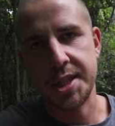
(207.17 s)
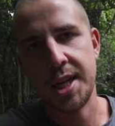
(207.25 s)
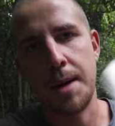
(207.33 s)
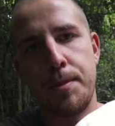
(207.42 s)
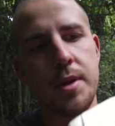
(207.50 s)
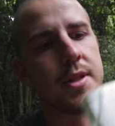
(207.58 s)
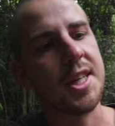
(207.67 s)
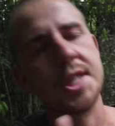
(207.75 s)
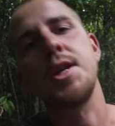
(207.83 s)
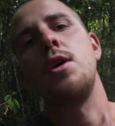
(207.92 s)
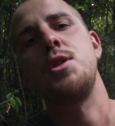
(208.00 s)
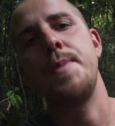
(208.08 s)
example. This
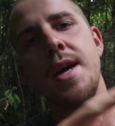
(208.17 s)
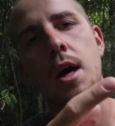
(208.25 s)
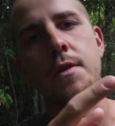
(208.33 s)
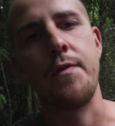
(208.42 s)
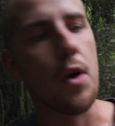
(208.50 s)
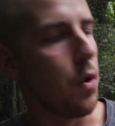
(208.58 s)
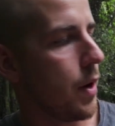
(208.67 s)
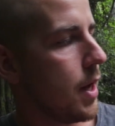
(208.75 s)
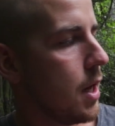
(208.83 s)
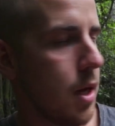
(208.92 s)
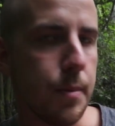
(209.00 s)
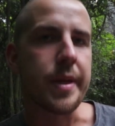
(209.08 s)
is going to be our phone,
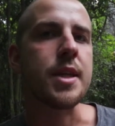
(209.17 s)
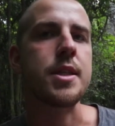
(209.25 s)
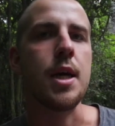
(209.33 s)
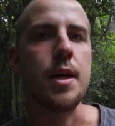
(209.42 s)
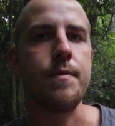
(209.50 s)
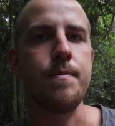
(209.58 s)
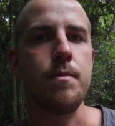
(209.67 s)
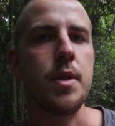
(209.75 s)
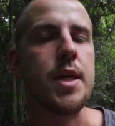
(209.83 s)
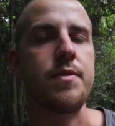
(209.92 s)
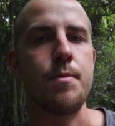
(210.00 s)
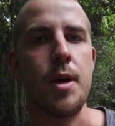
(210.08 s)
because I
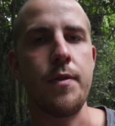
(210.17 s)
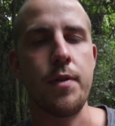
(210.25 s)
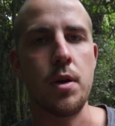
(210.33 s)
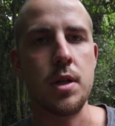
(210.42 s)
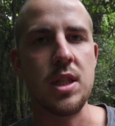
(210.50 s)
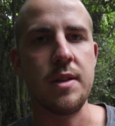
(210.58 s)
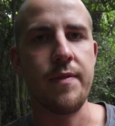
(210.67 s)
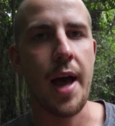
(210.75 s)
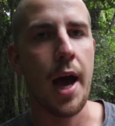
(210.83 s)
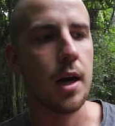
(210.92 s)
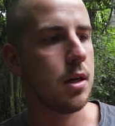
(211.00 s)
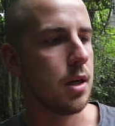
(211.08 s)
left my phone in the
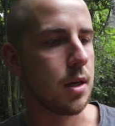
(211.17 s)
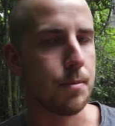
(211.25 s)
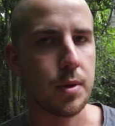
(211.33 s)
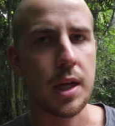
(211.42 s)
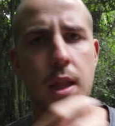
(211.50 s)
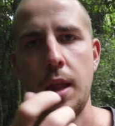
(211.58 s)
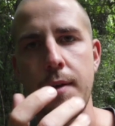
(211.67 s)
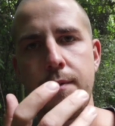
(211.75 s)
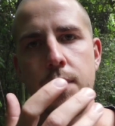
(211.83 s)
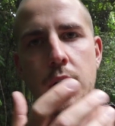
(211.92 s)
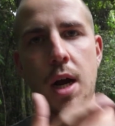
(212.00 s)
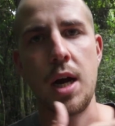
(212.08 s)
van, completely
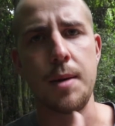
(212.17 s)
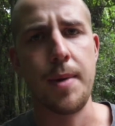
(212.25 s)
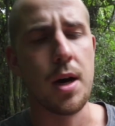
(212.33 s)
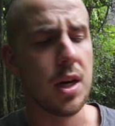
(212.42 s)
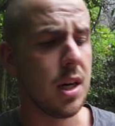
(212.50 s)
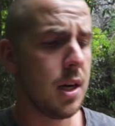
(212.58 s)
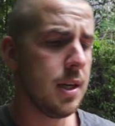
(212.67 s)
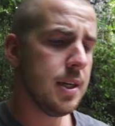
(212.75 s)
forgot about it.